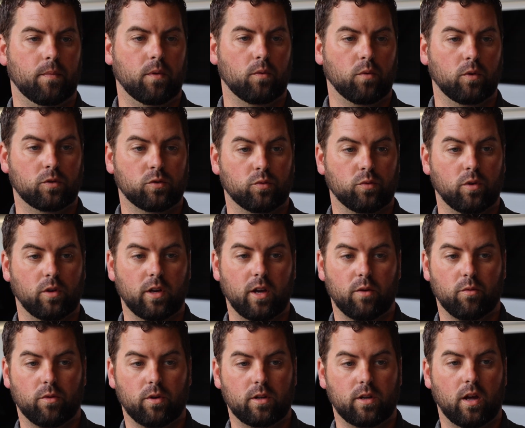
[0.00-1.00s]
It's really a
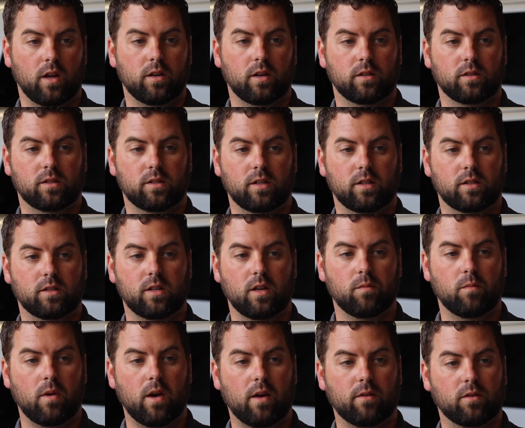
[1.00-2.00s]
redundant system
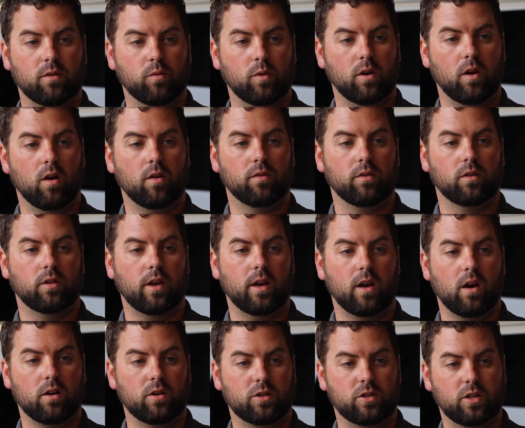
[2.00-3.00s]
after we overlay our
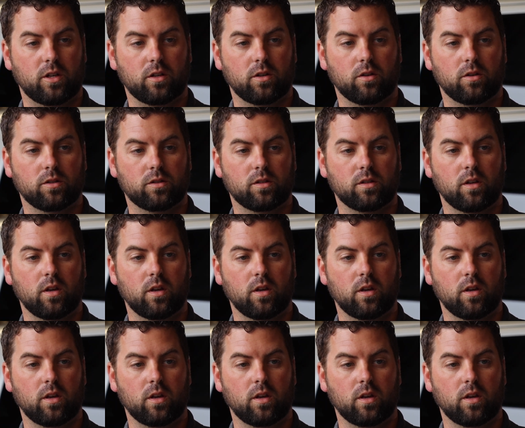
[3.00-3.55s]
shingles,